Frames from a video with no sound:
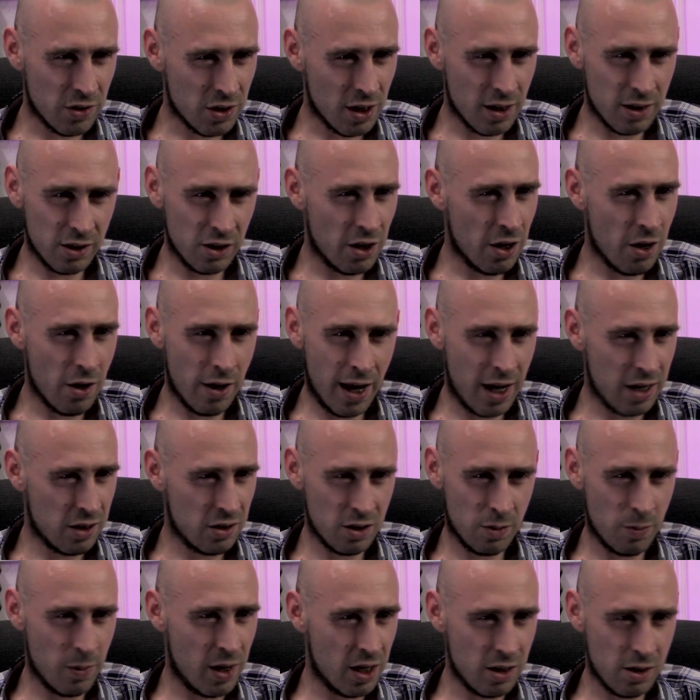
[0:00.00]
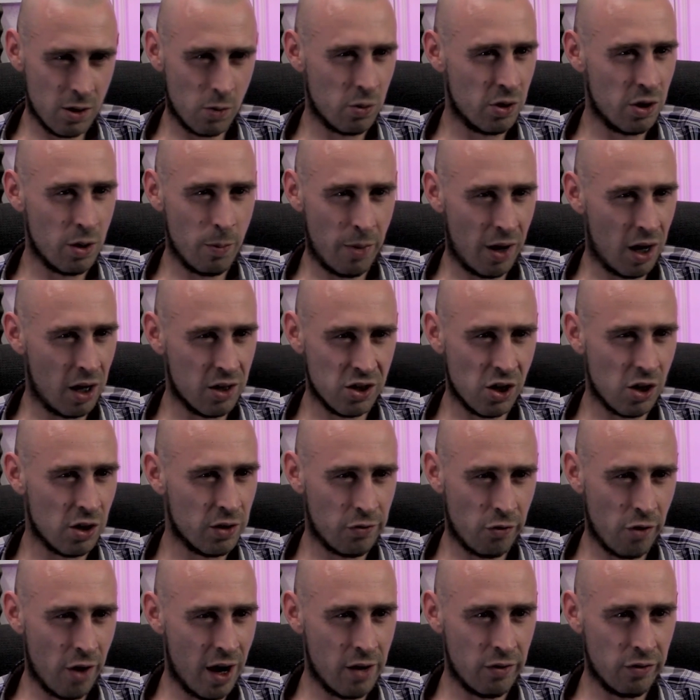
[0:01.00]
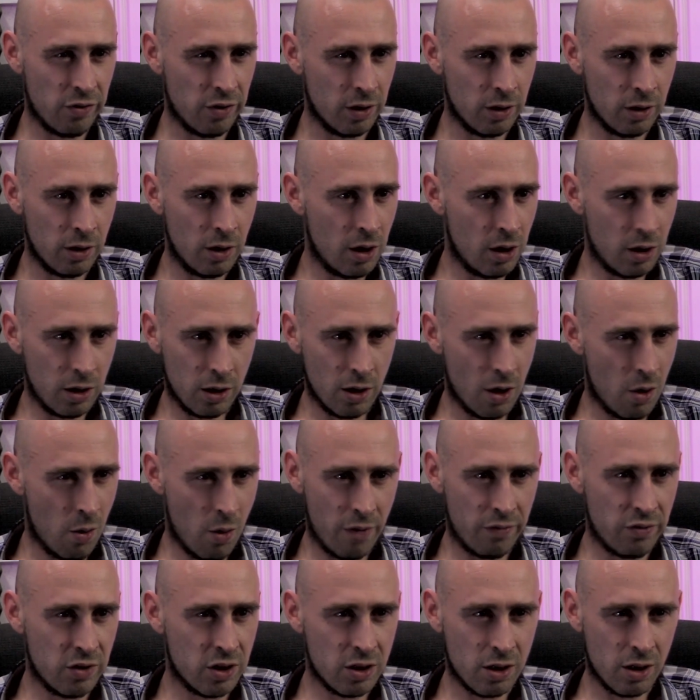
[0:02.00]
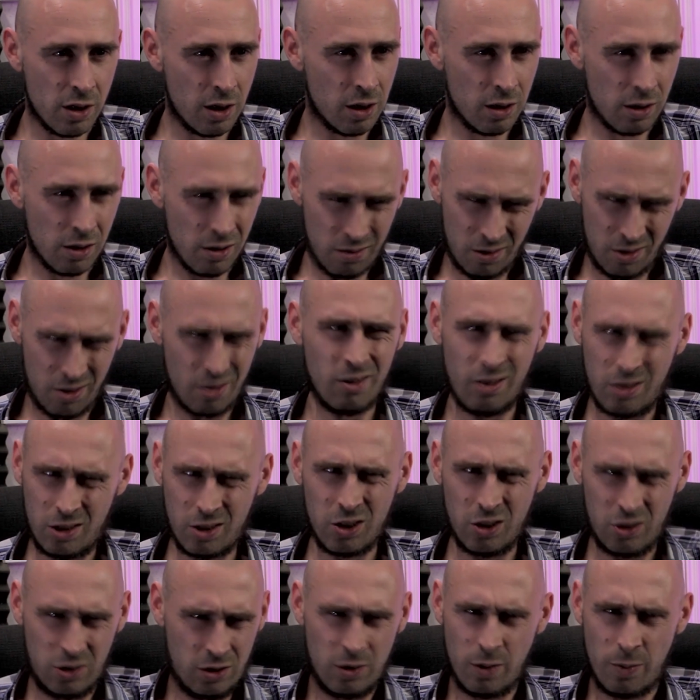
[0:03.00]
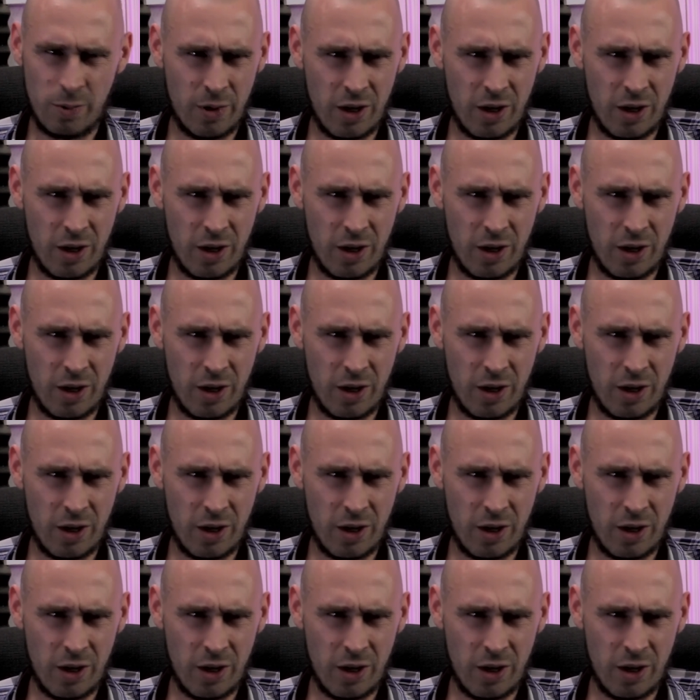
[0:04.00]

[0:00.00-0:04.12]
That just means I wouldn't apologise for anything. Obviously, you should